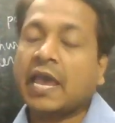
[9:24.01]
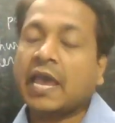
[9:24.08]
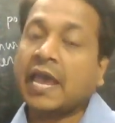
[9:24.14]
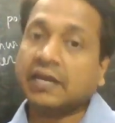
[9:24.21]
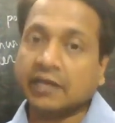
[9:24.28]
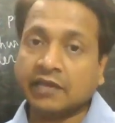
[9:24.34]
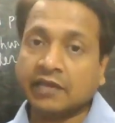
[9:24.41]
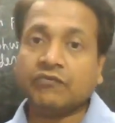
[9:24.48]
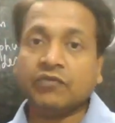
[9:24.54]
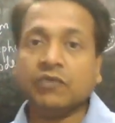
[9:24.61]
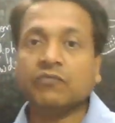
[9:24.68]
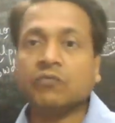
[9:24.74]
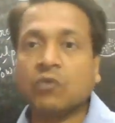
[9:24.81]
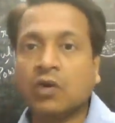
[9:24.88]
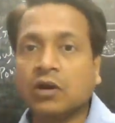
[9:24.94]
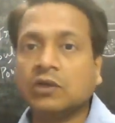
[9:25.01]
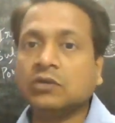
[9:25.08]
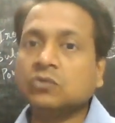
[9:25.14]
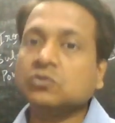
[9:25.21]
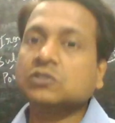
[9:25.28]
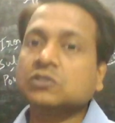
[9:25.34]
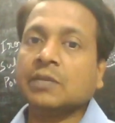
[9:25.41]
And if we want
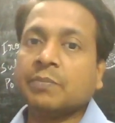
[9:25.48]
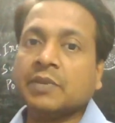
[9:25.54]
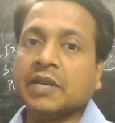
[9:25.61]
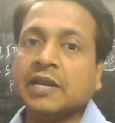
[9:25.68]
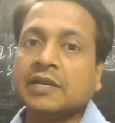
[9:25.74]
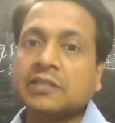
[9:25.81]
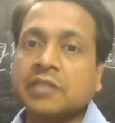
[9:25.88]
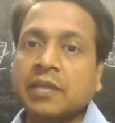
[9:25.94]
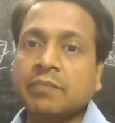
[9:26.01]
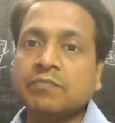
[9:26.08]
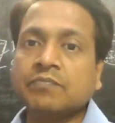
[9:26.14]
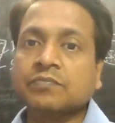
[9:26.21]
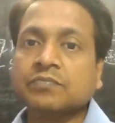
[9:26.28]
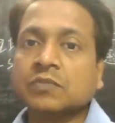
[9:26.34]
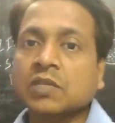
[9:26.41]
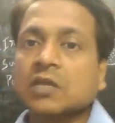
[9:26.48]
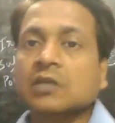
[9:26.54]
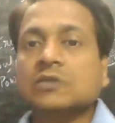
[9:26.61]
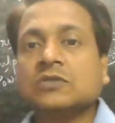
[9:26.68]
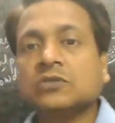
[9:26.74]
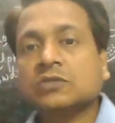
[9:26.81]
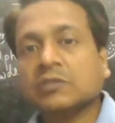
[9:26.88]
to separate them,
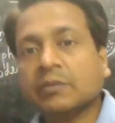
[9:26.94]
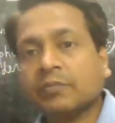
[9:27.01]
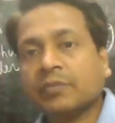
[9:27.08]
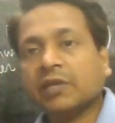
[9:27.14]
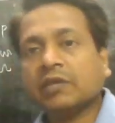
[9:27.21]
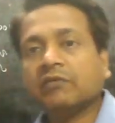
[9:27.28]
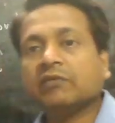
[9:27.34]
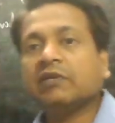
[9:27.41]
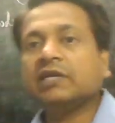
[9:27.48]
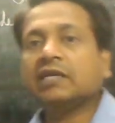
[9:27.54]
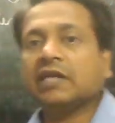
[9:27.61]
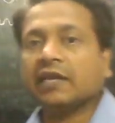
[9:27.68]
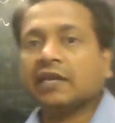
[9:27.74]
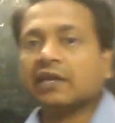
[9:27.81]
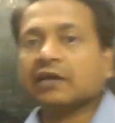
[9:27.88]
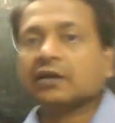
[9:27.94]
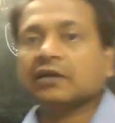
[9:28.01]
so simply we will take